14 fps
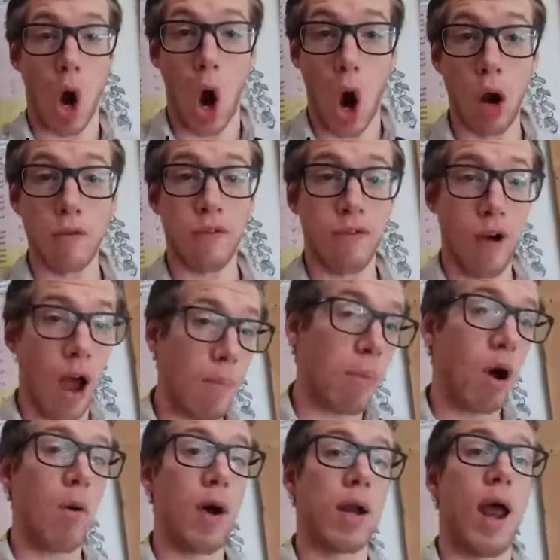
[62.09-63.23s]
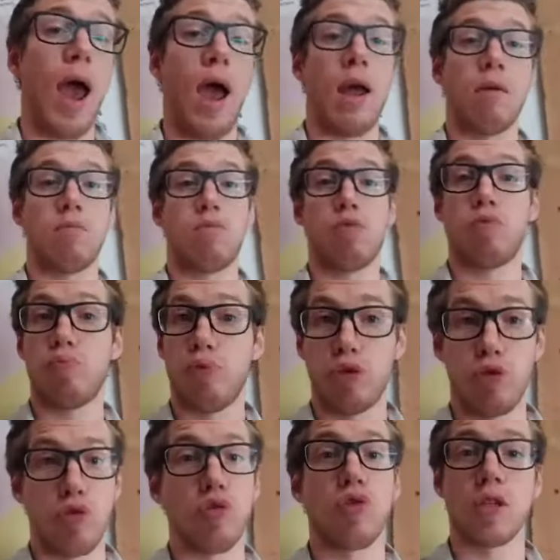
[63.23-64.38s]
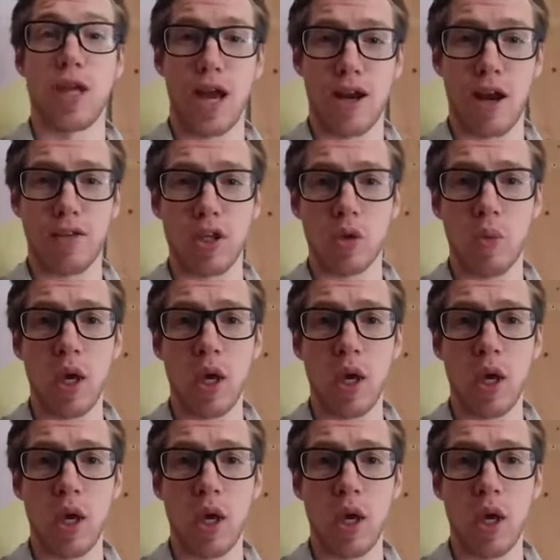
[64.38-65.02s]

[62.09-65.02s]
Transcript: on fibro and you use this handout this